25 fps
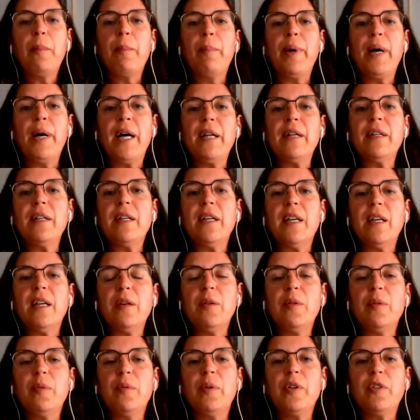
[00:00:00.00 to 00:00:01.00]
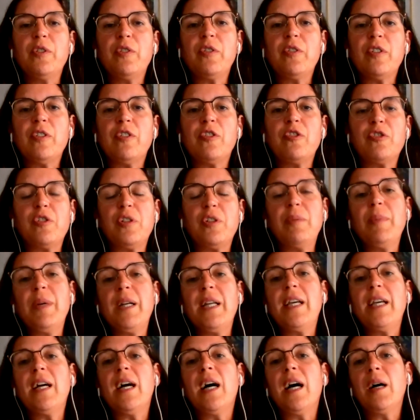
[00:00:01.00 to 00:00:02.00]
But he was
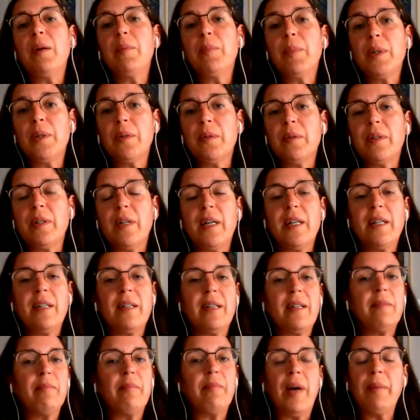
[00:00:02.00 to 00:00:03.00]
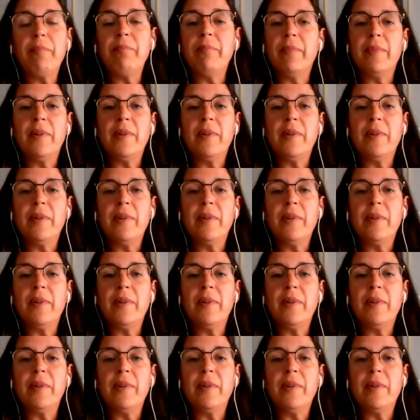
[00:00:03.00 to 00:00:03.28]
extremely humble and a